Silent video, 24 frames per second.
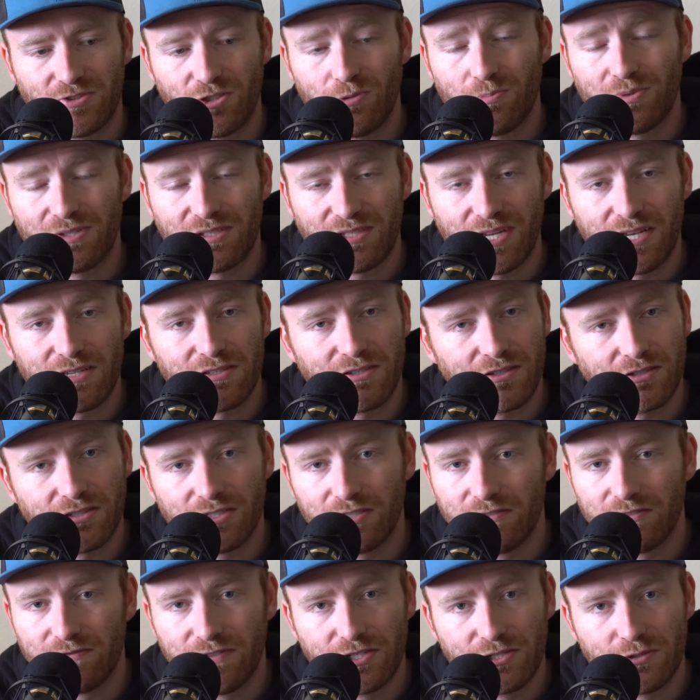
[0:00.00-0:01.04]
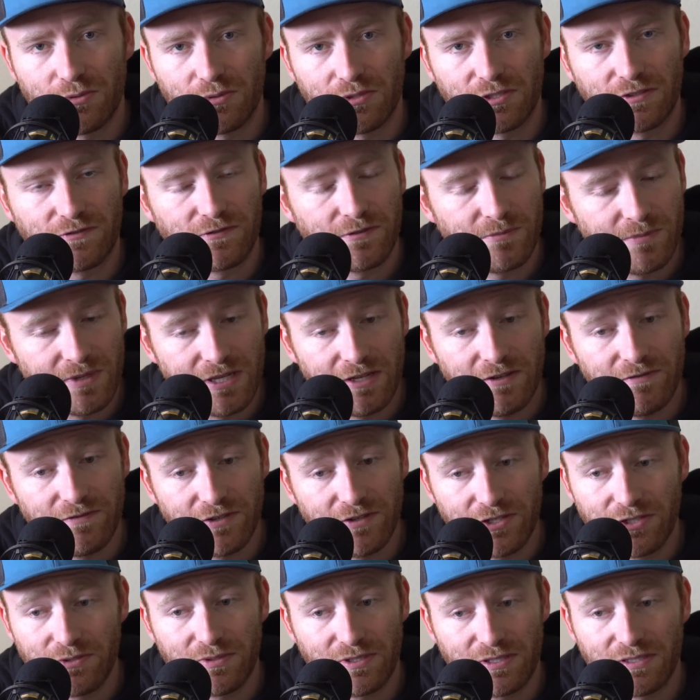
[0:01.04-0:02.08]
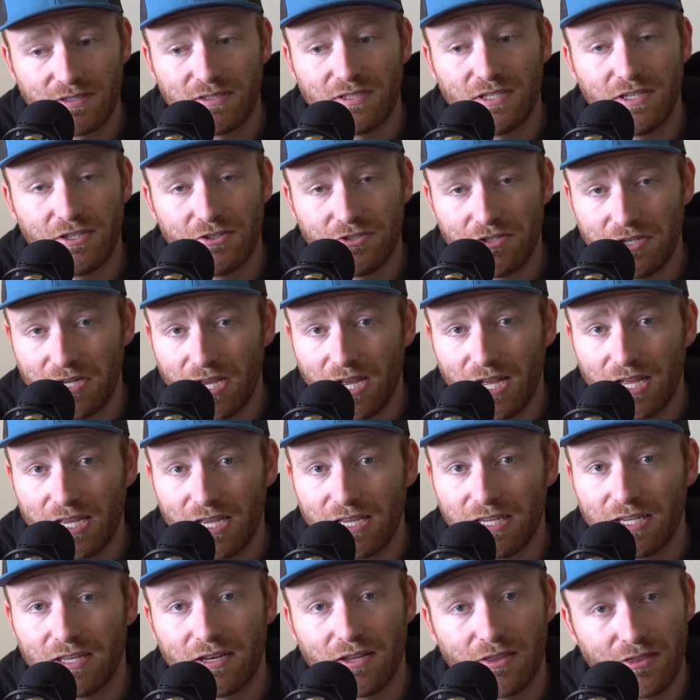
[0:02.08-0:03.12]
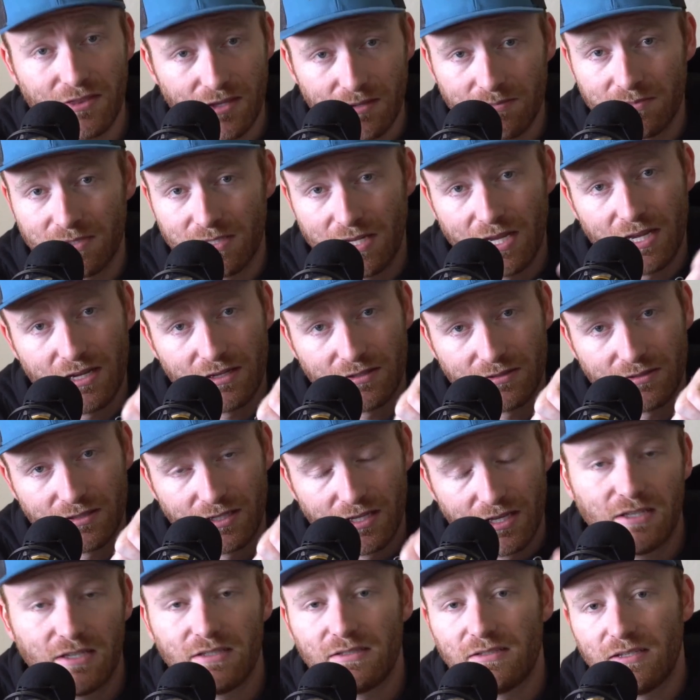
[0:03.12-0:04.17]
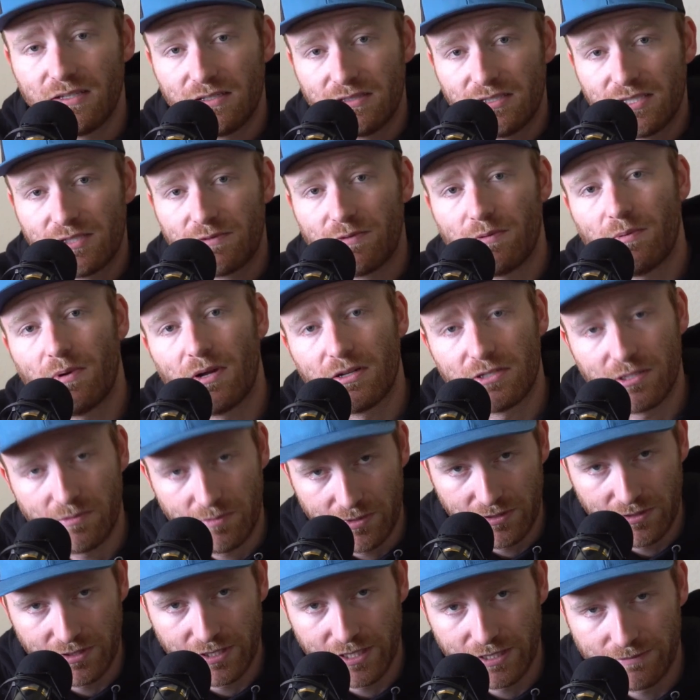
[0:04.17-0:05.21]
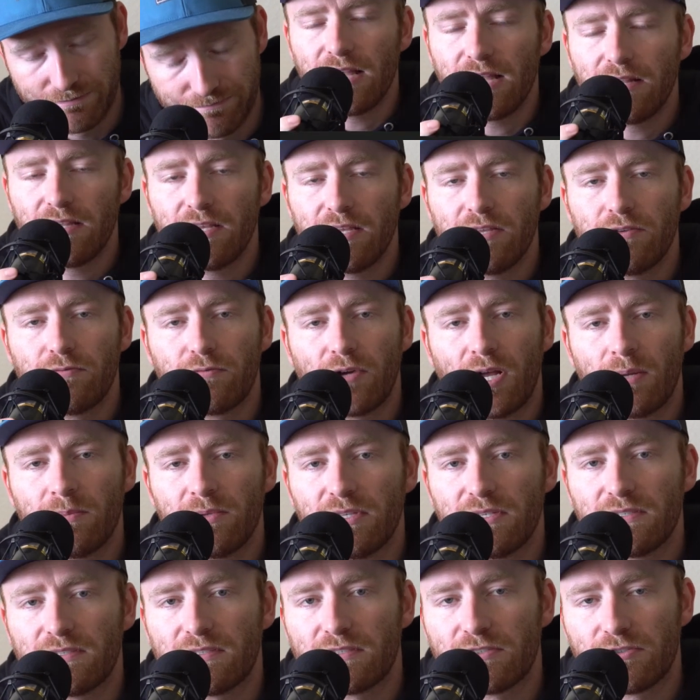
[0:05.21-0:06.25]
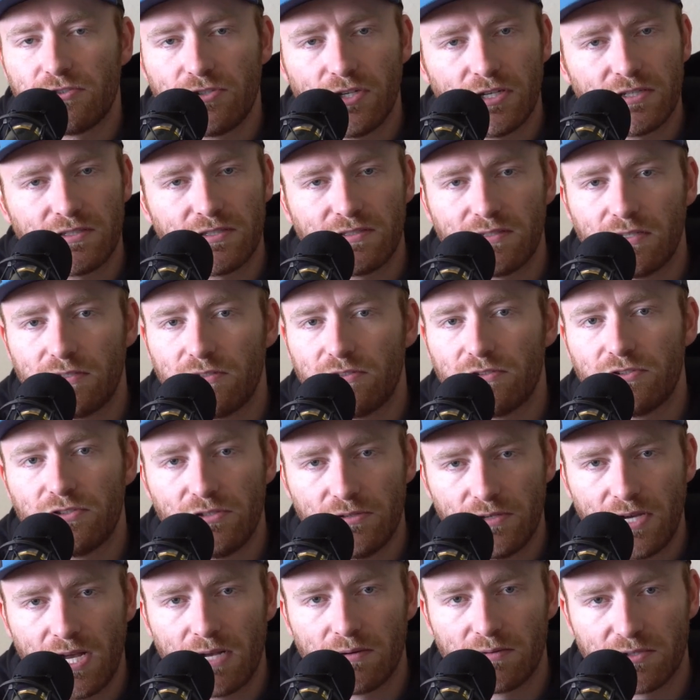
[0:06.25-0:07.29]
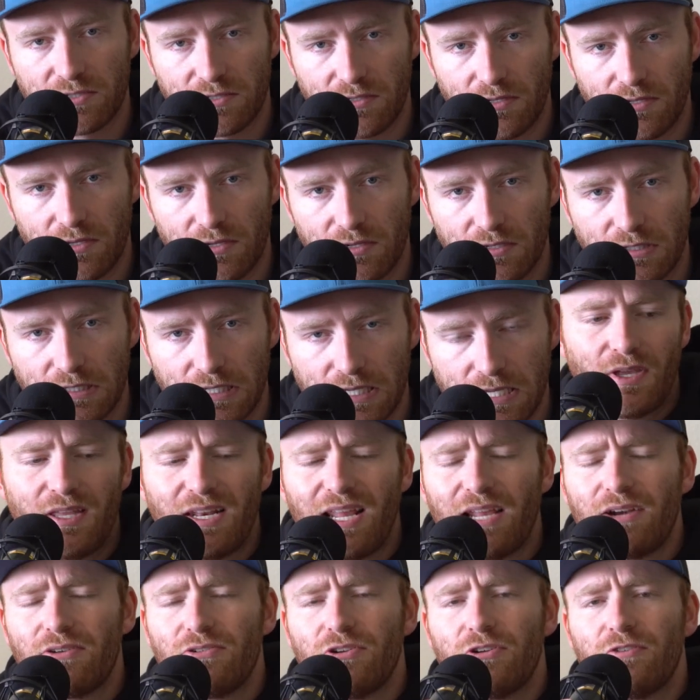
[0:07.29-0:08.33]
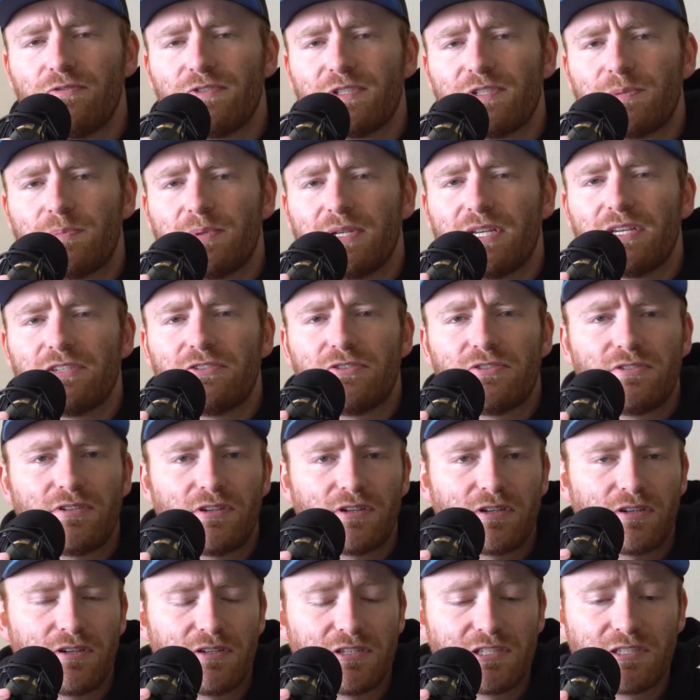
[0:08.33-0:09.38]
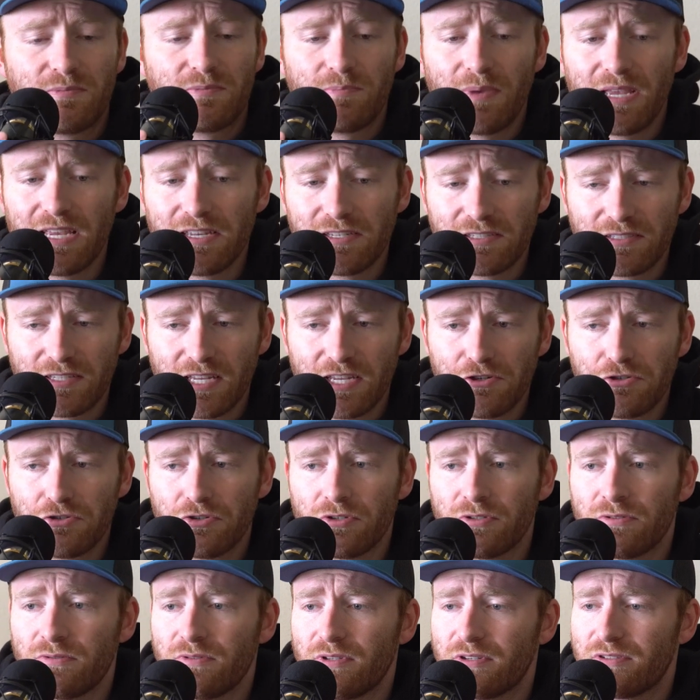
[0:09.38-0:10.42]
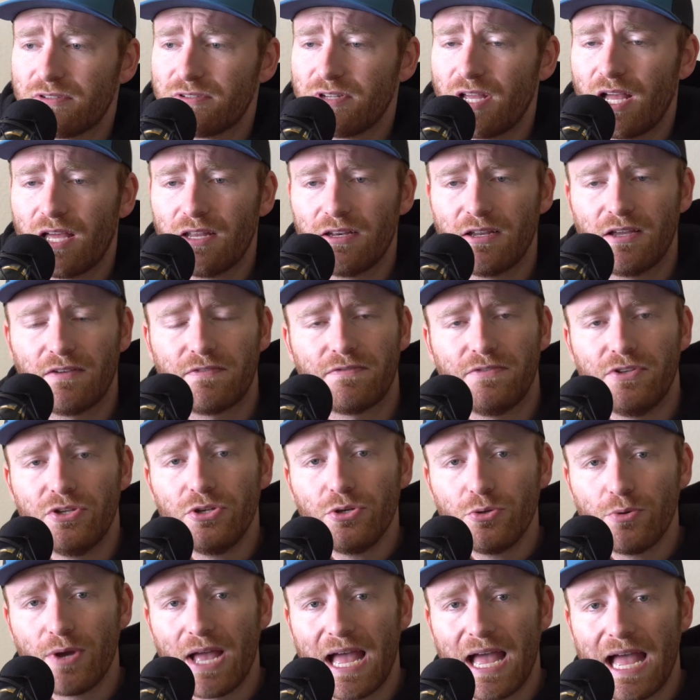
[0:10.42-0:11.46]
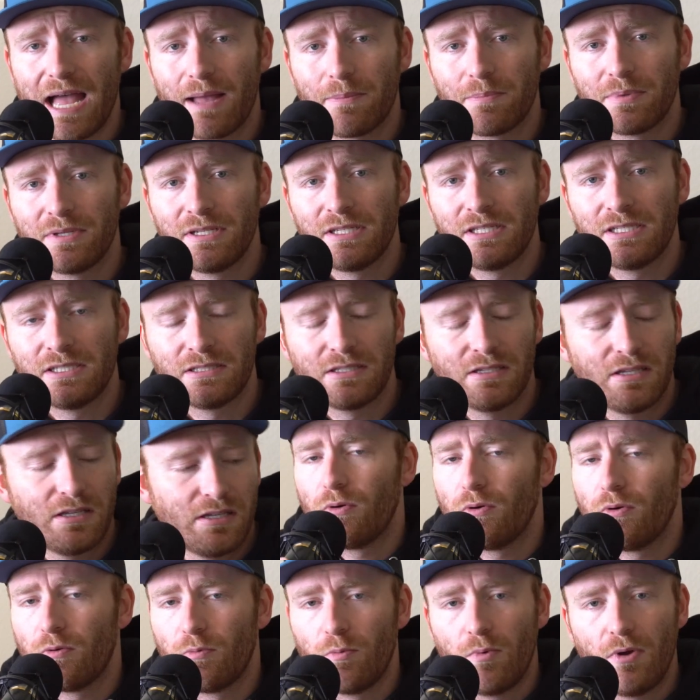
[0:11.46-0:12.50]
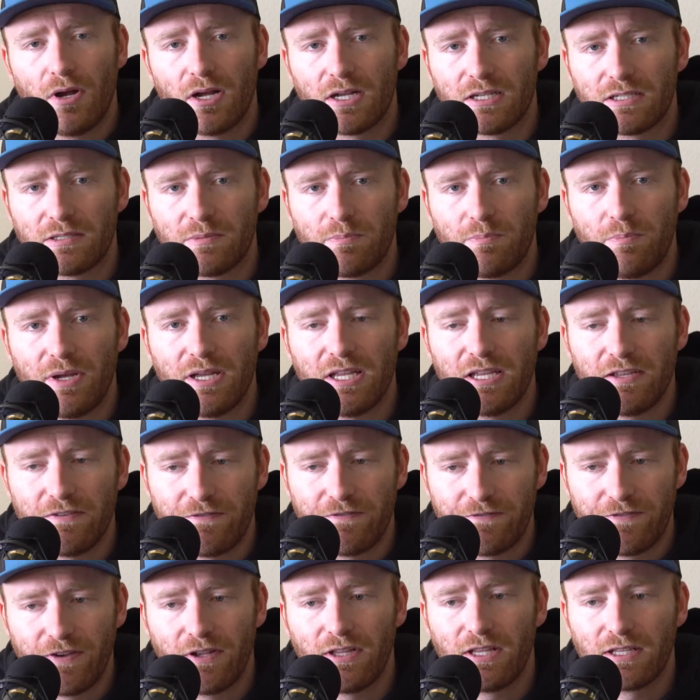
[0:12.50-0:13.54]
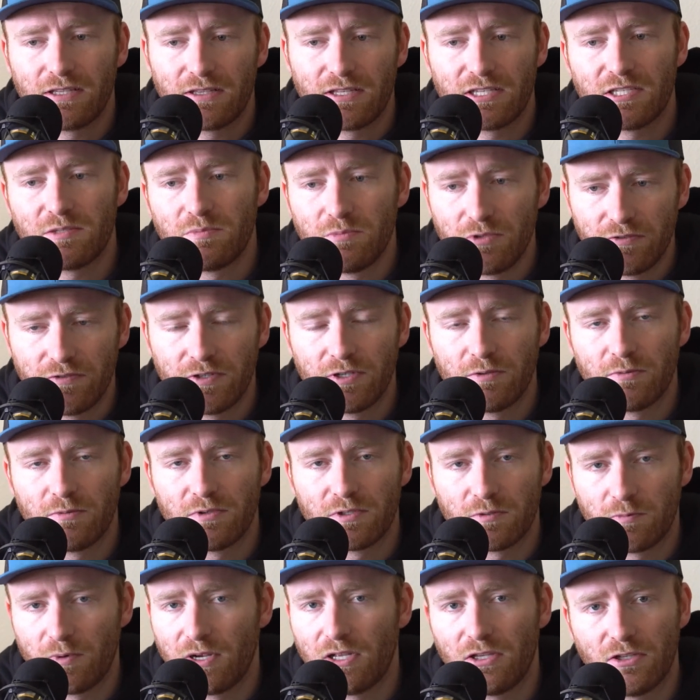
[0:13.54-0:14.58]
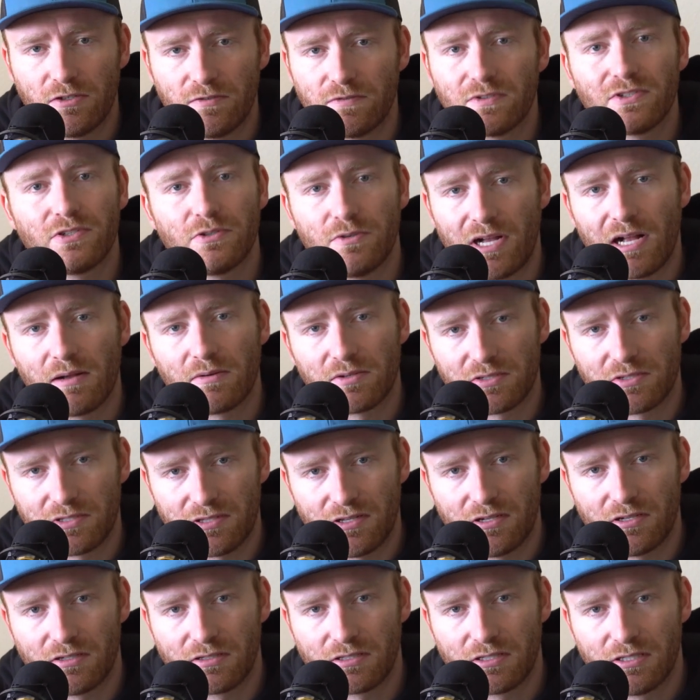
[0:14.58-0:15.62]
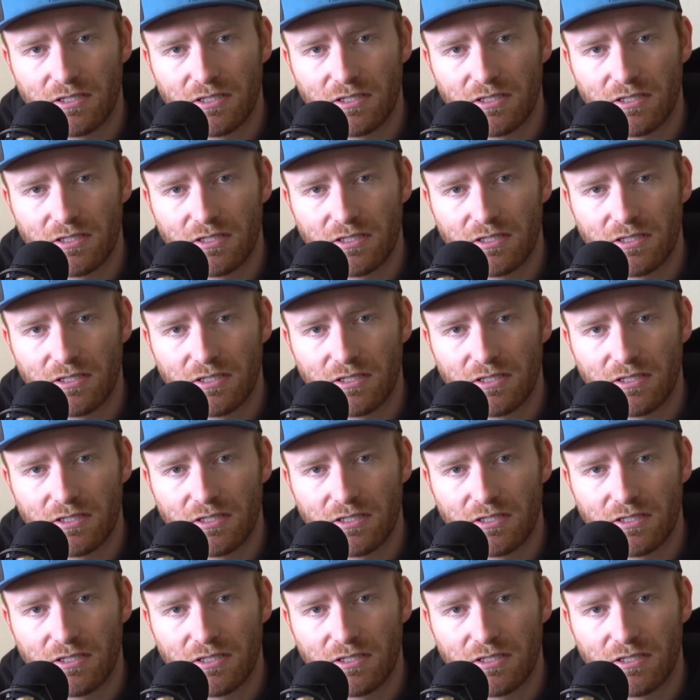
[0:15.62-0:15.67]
So besides the good visuals, for me, visuals and CGI get a thumbs down. And 6 is rewatchability. Alien Romulus is just under 2 hours long, and I don't know if it's because you're stuck on a space station, there's not enough new happening, or what, but it felt like this movie was well over 2 hours long.